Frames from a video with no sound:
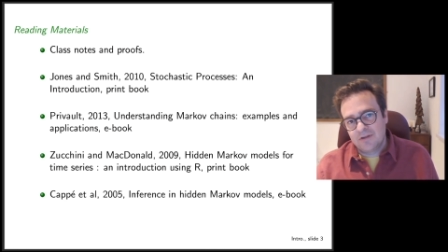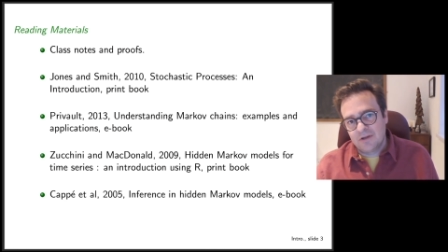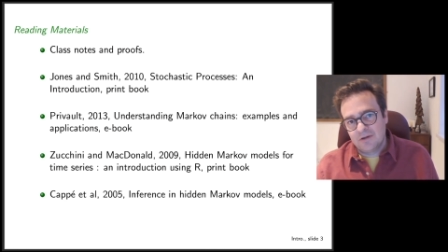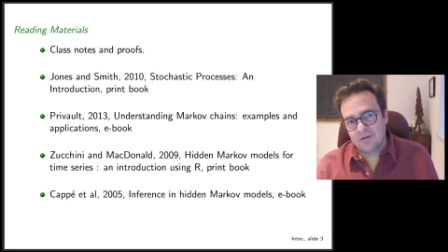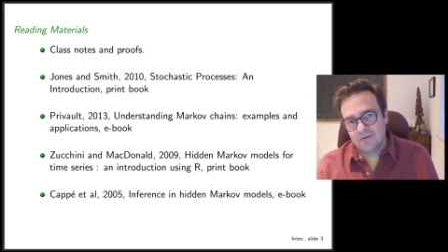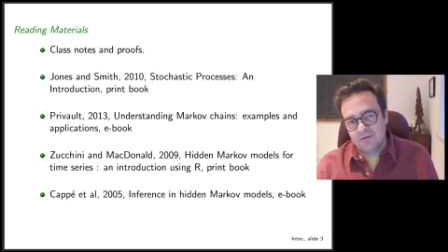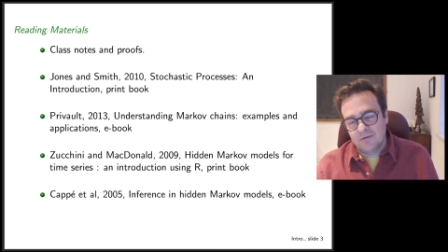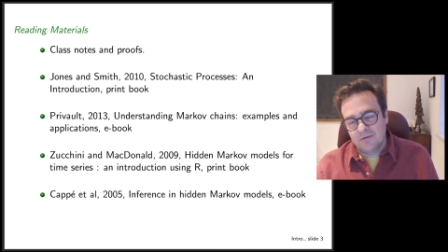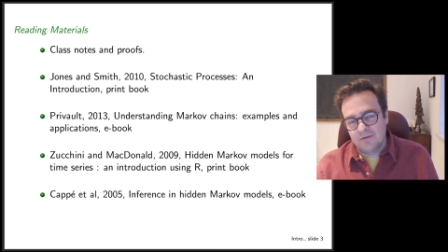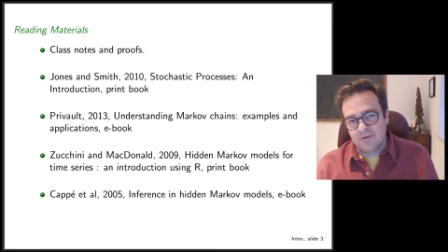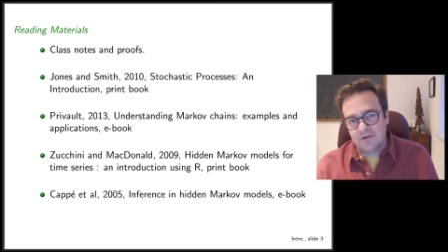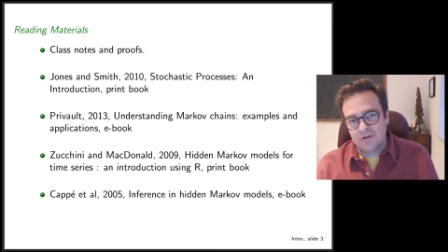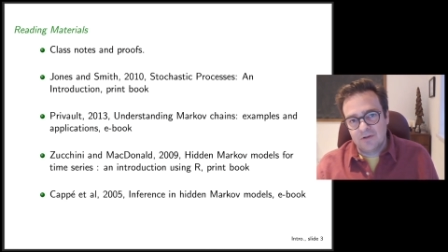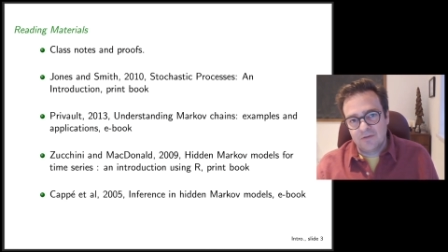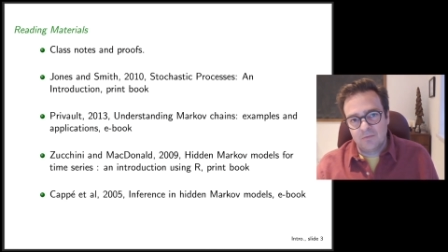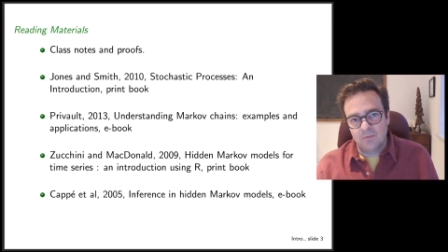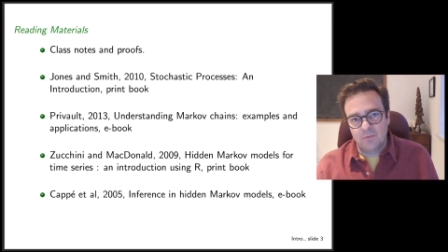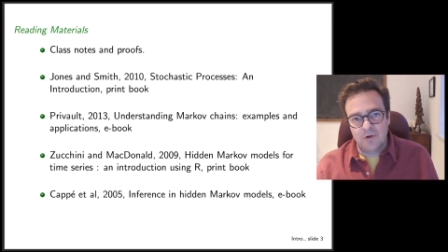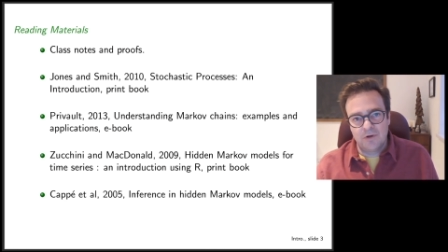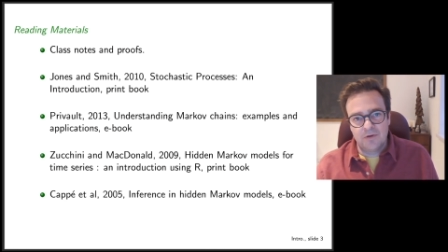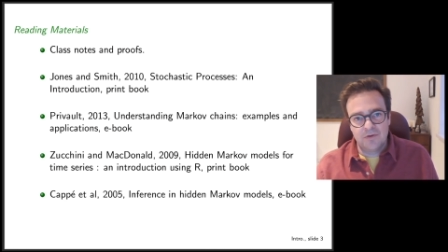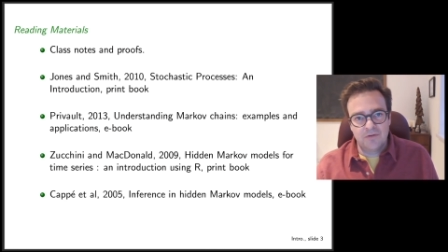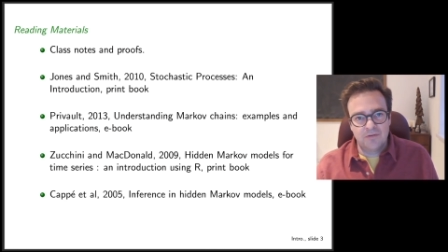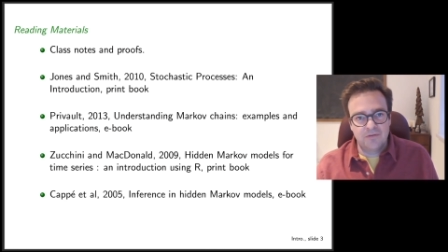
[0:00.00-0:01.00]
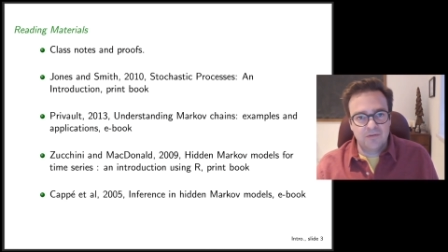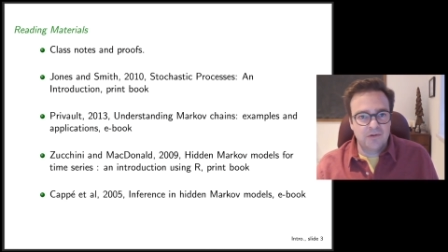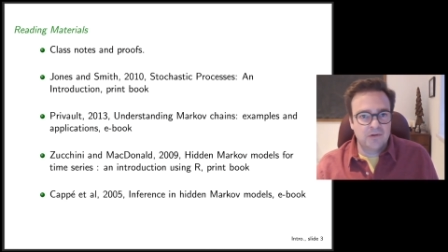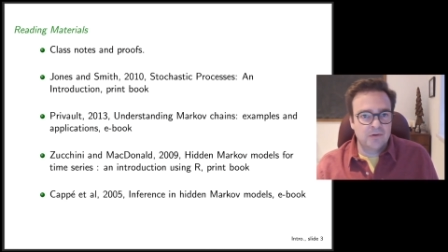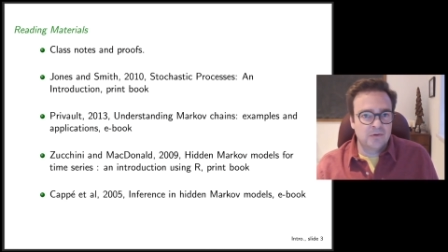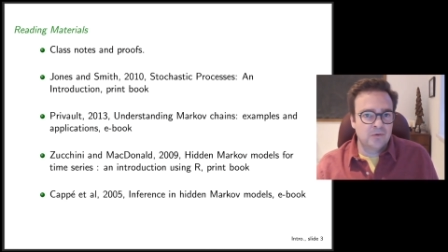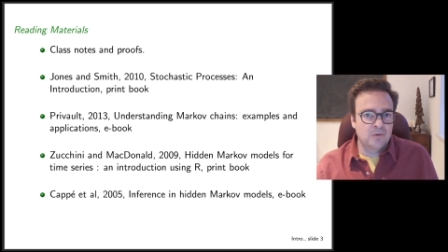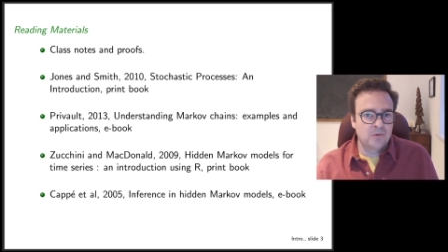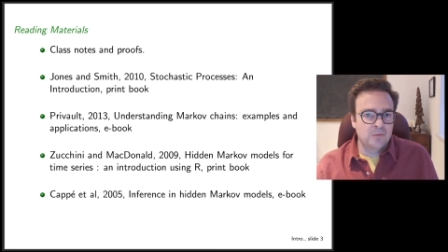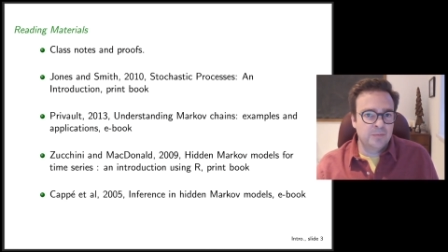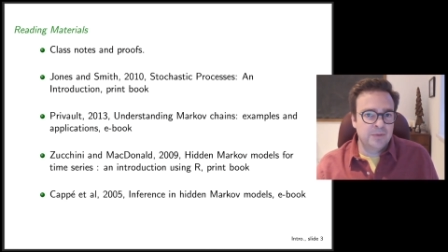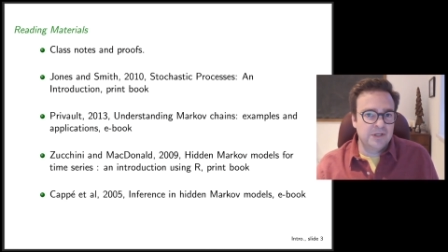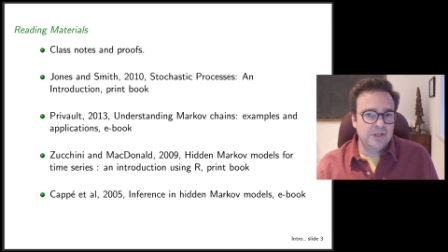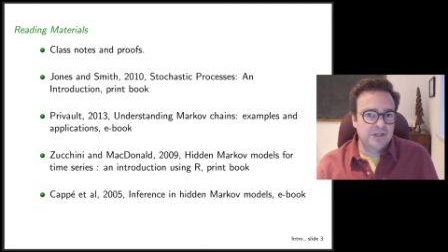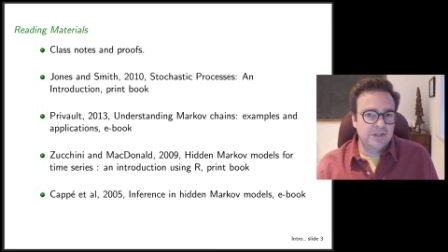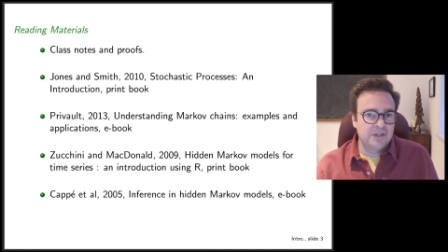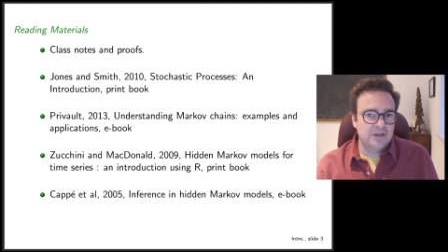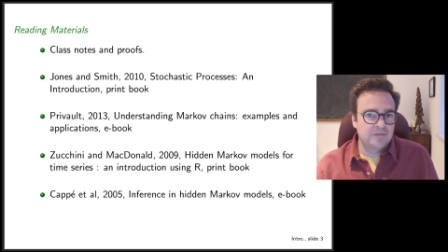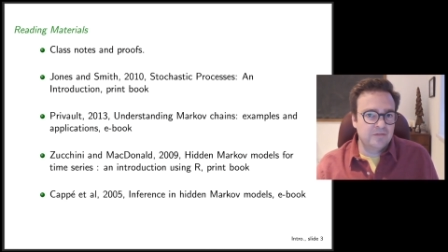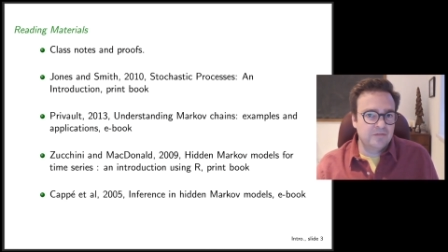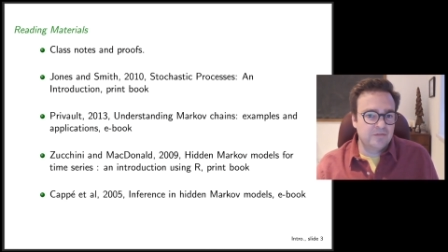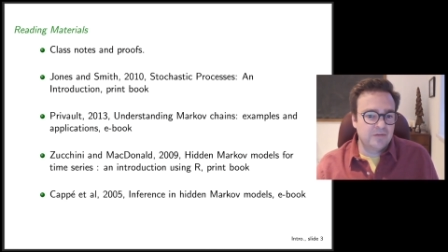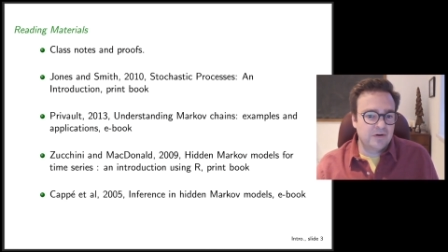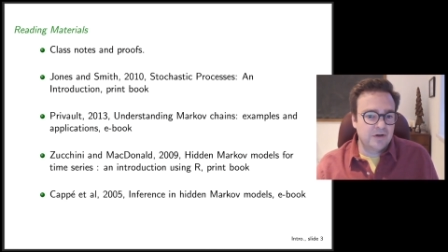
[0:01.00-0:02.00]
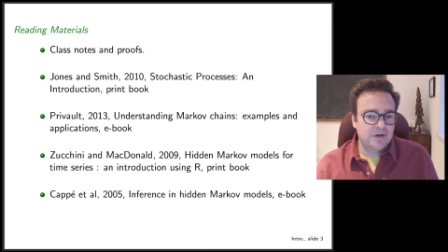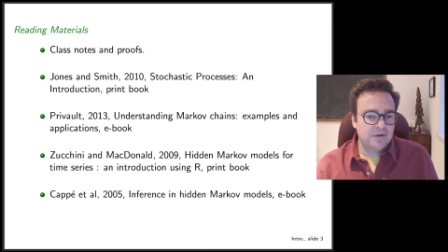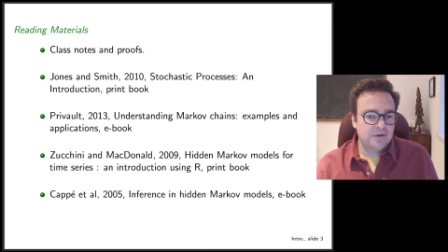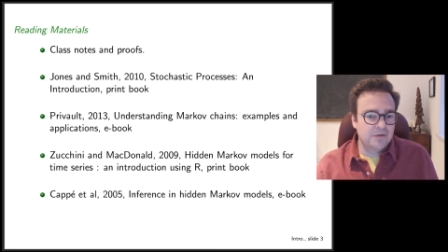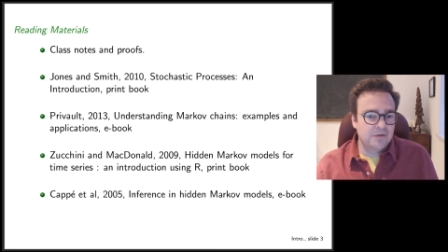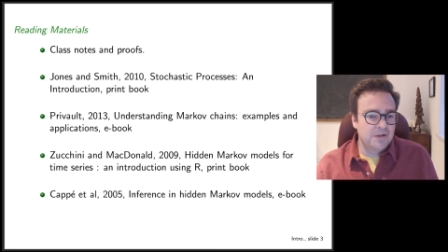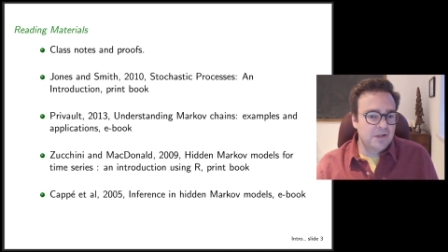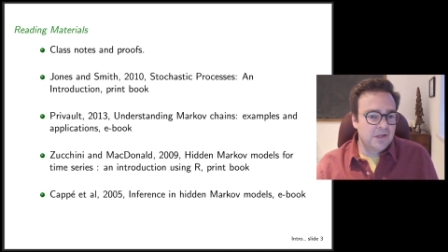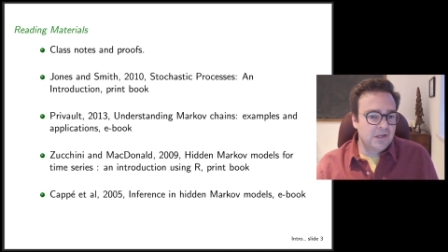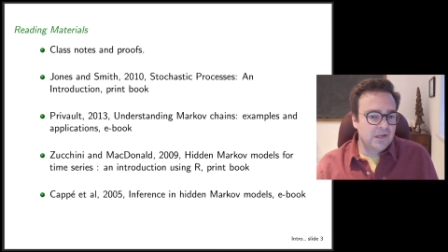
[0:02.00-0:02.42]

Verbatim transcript: download it as one single PDF file.